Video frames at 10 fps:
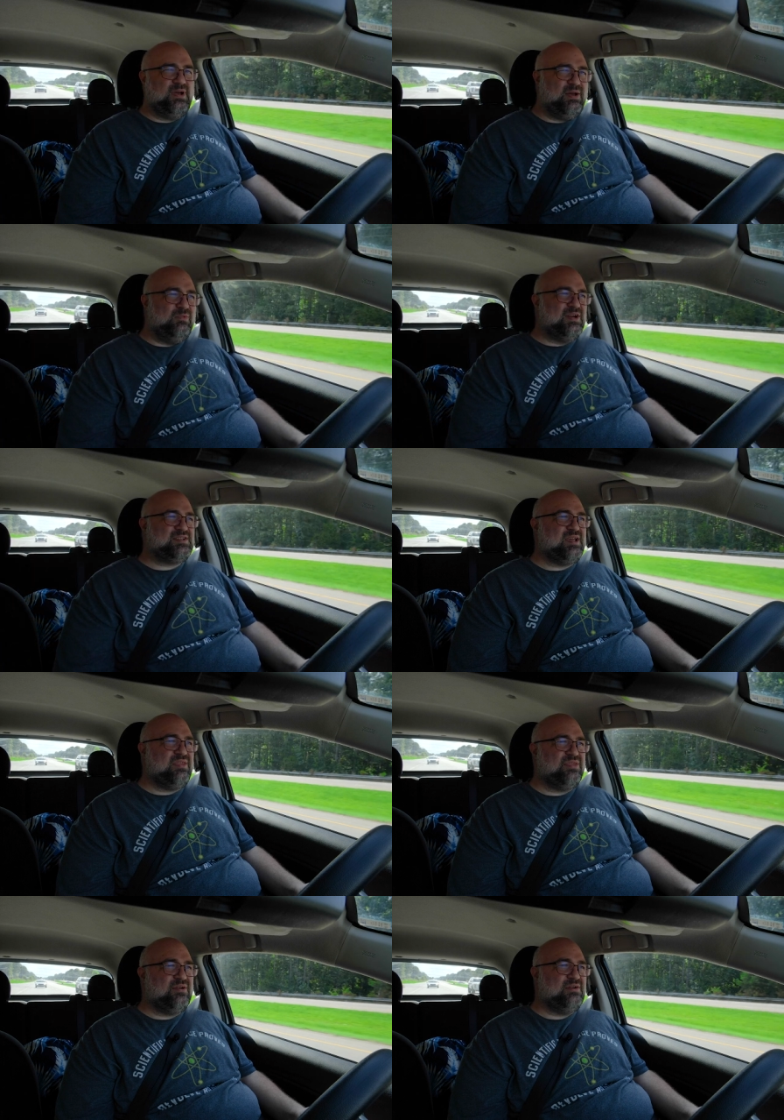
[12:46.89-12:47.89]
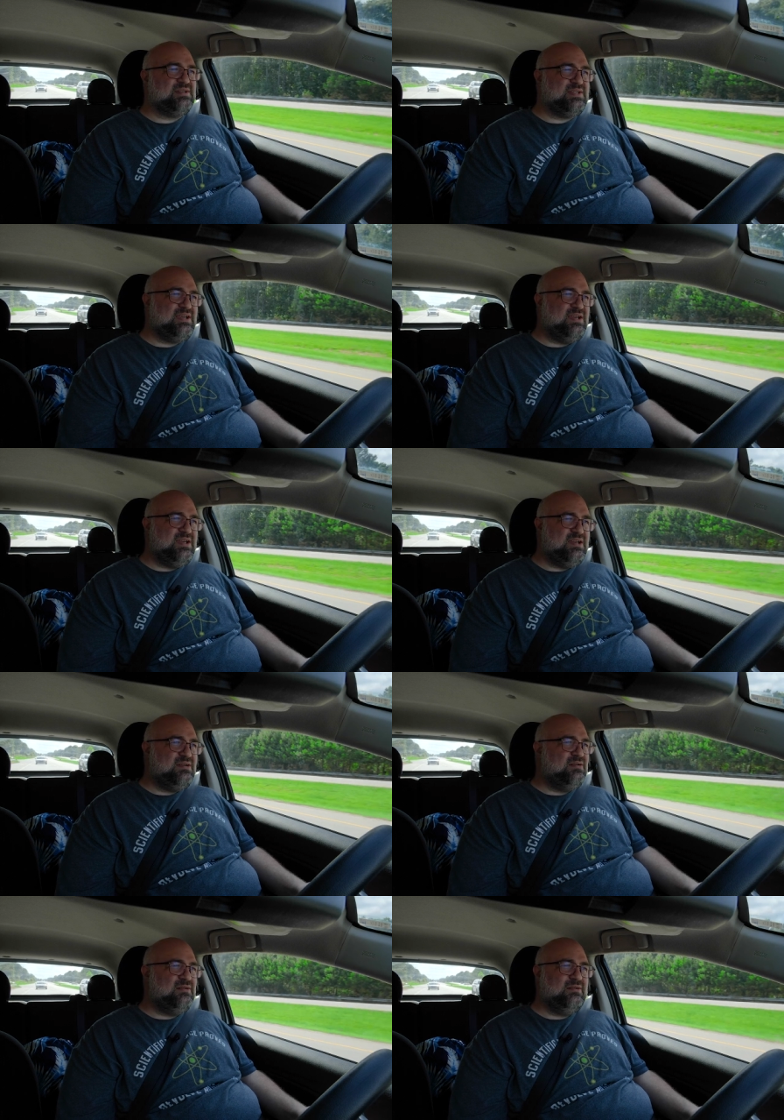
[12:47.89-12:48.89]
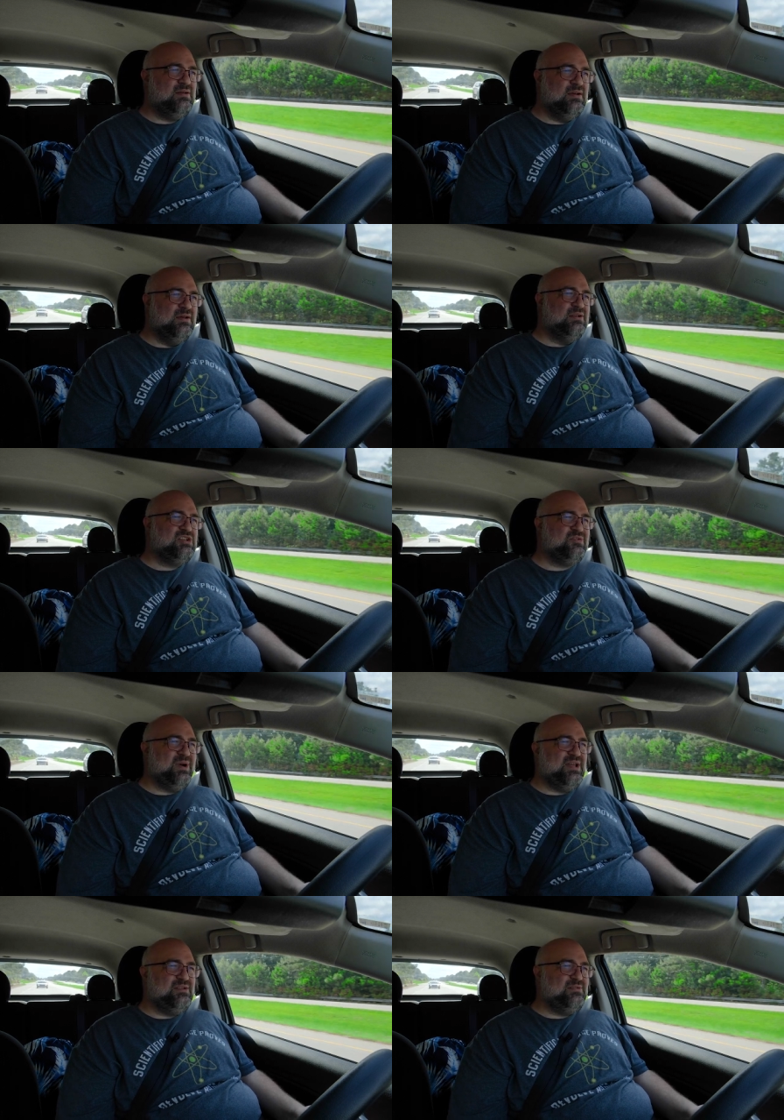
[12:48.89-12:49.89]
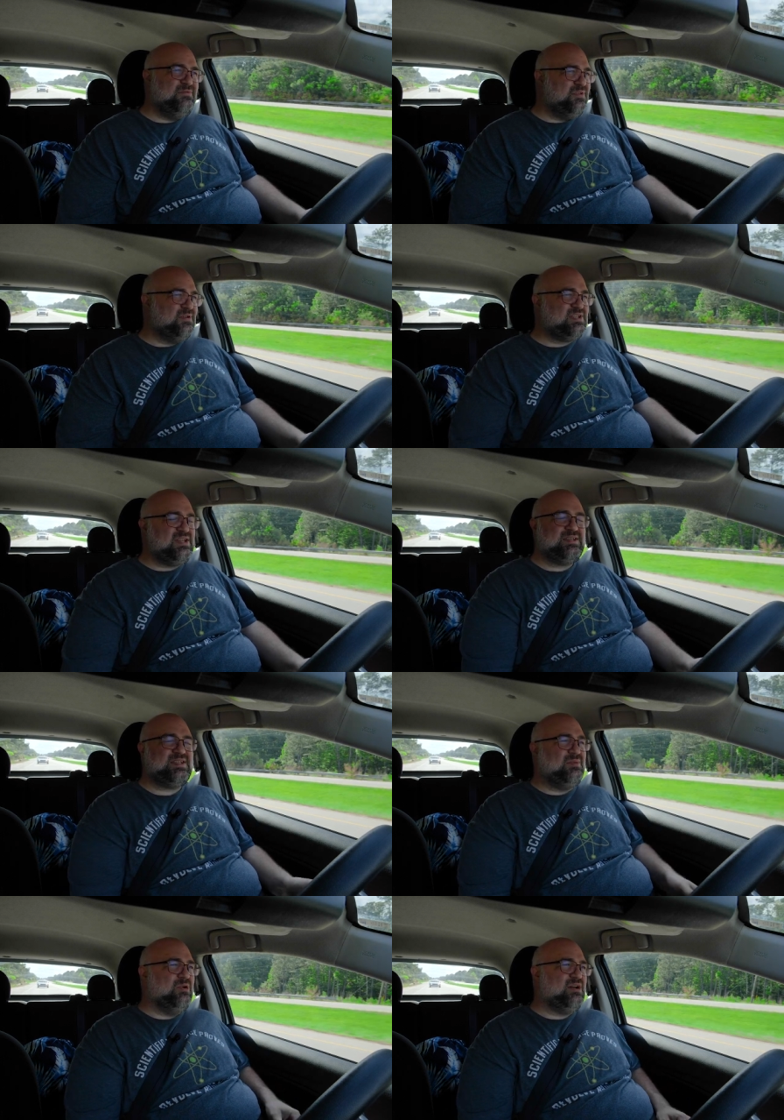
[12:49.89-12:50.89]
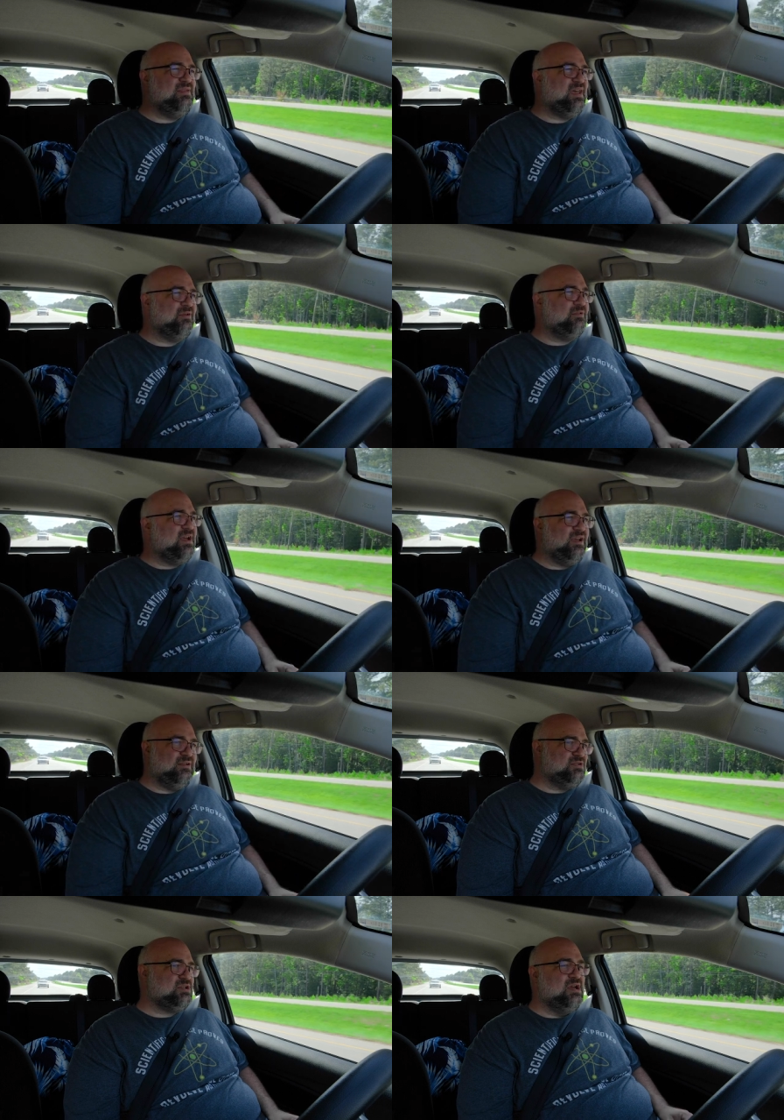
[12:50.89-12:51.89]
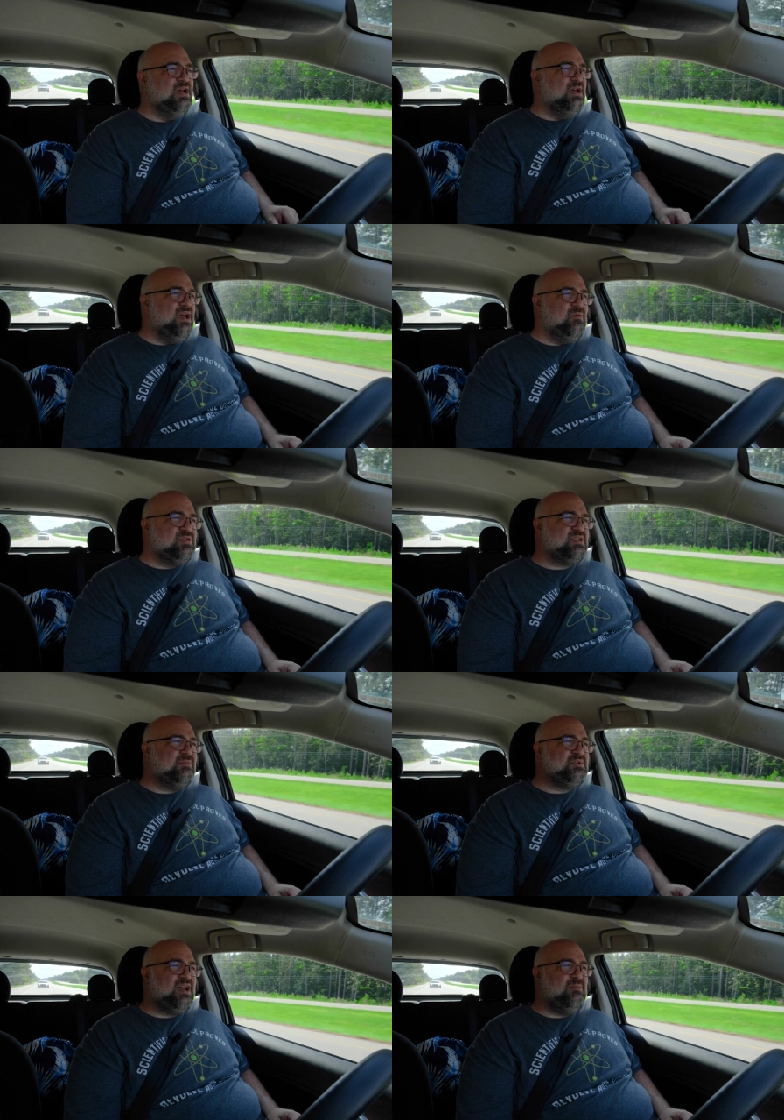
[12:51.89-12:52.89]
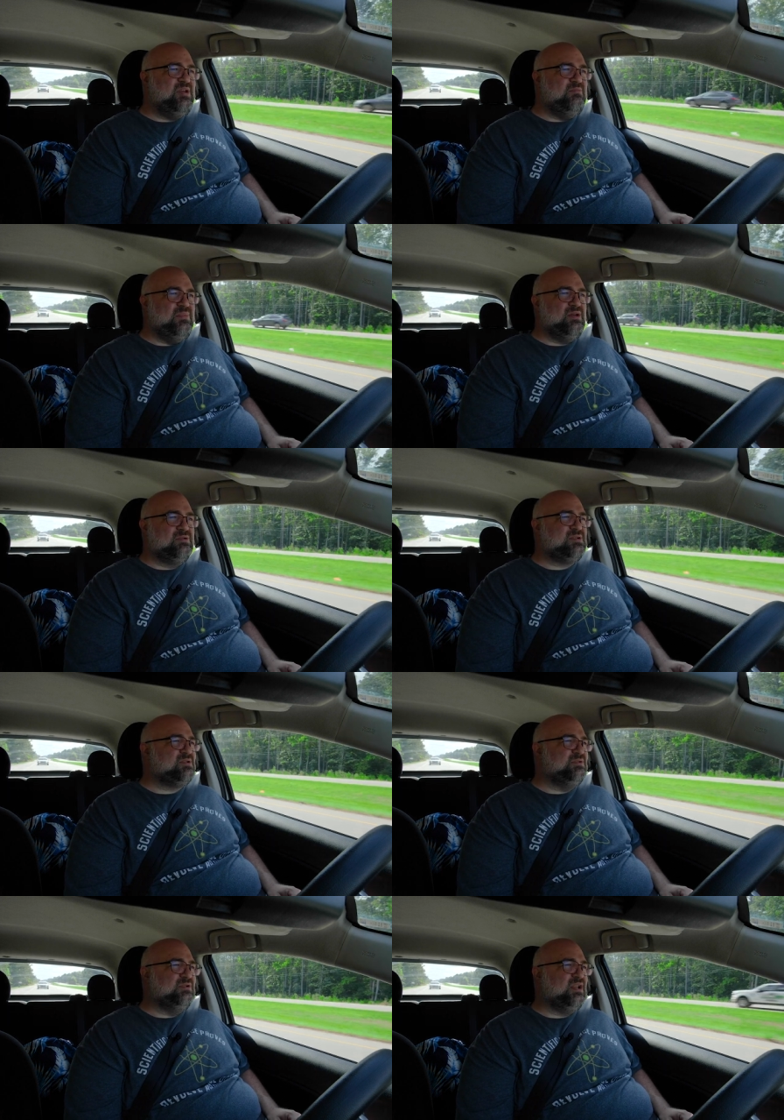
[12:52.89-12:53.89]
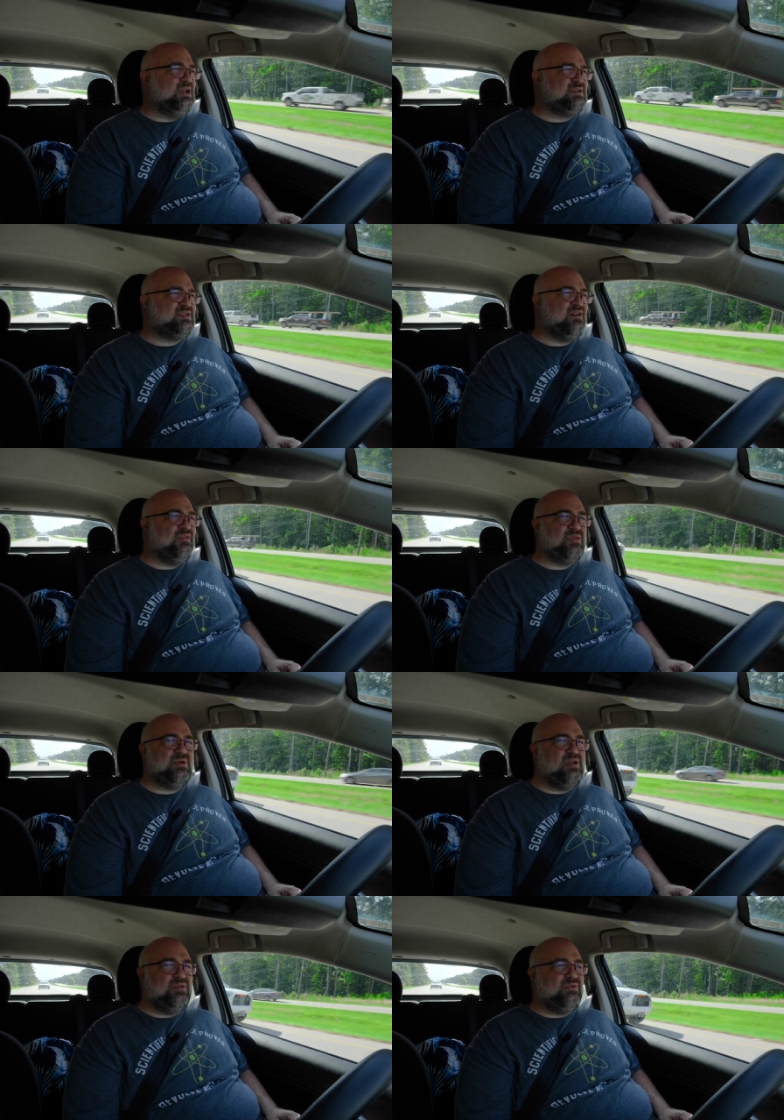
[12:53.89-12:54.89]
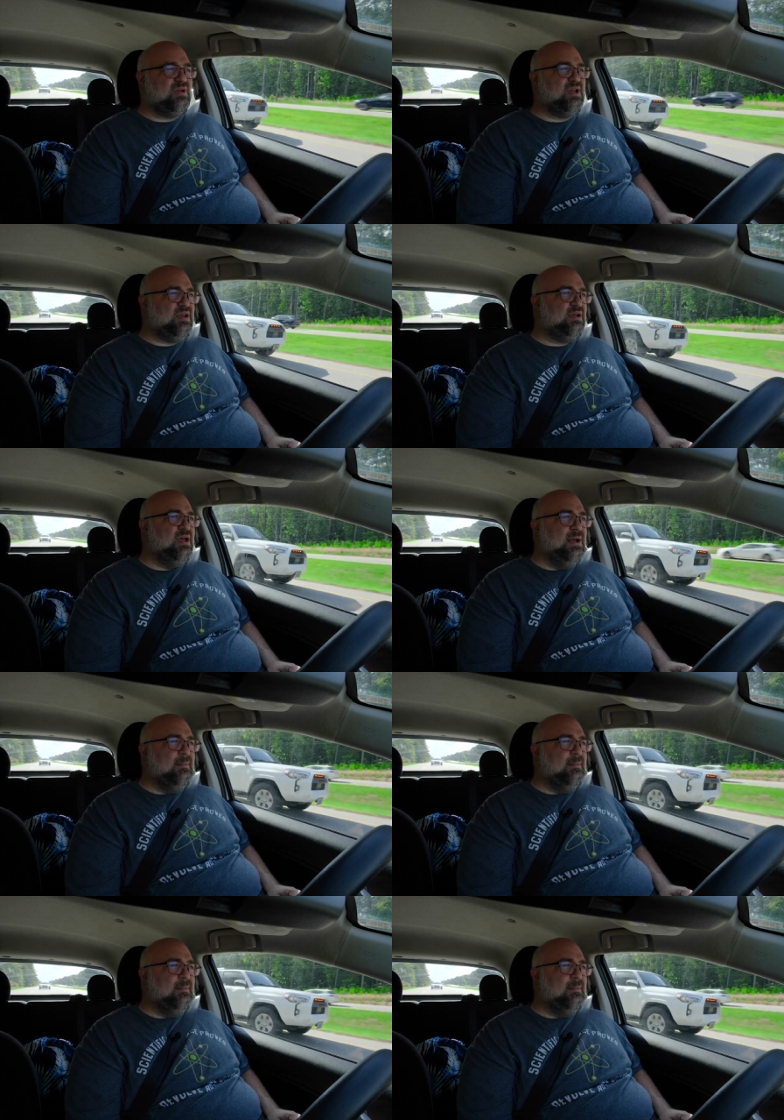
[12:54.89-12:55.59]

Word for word: I want to say 13, somewhere in that range. It was sometime in middle school, in like 7th or 8th grade,